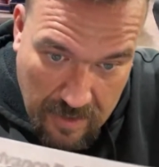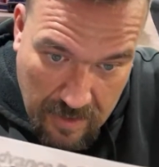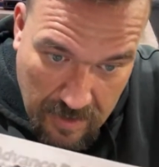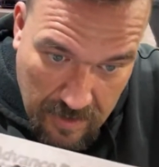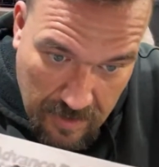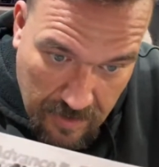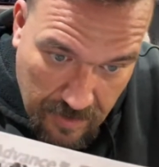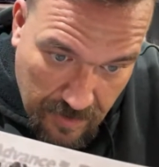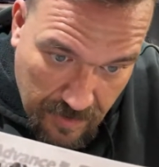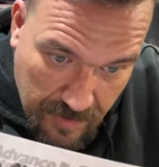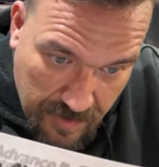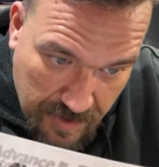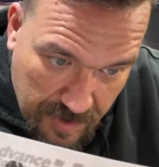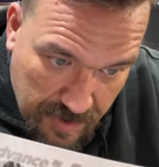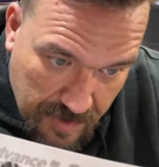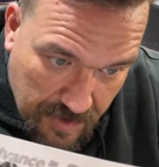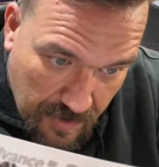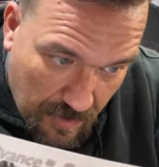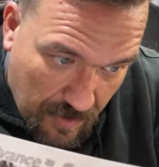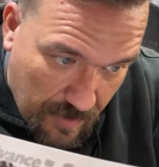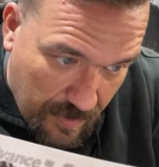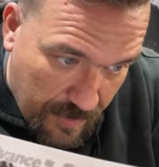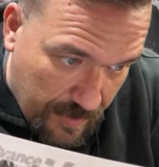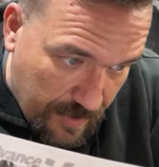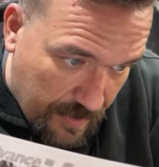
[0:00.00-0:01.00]
The
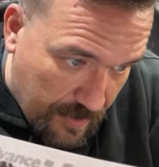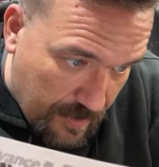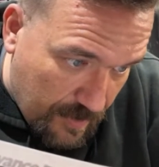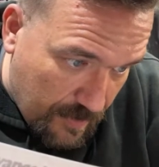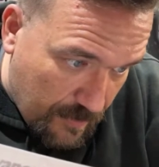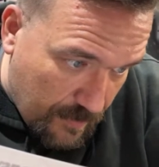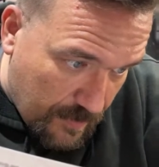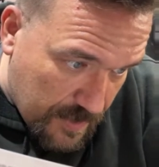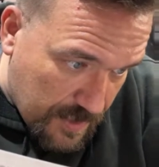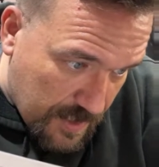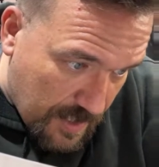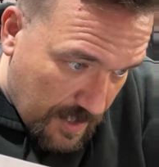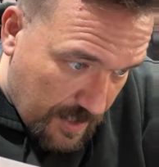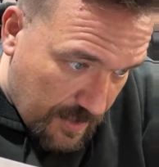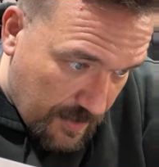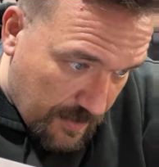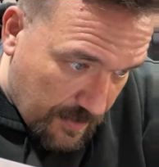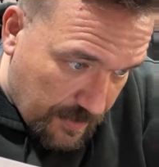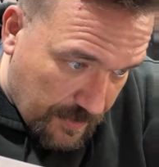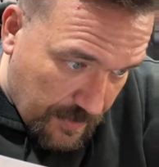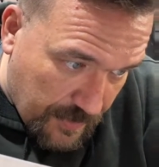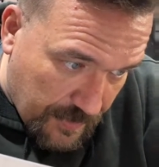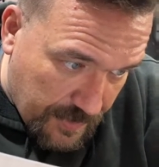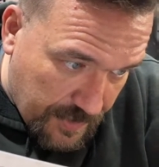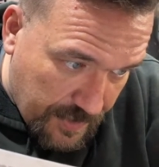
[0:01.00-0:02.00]
starter was
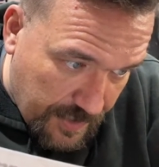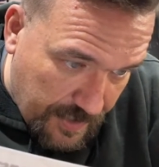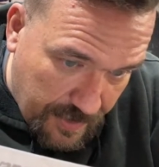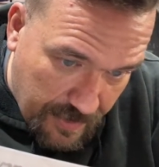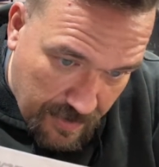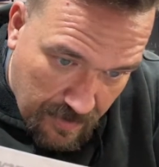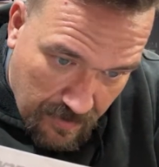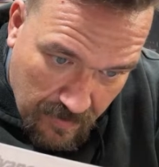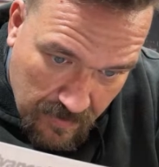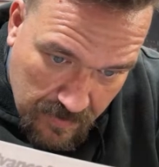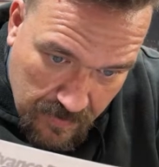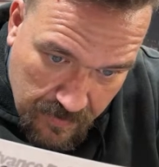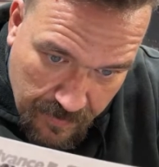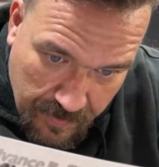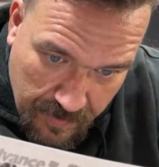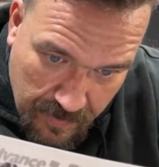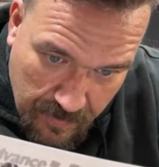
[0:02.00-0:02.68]
$113 with a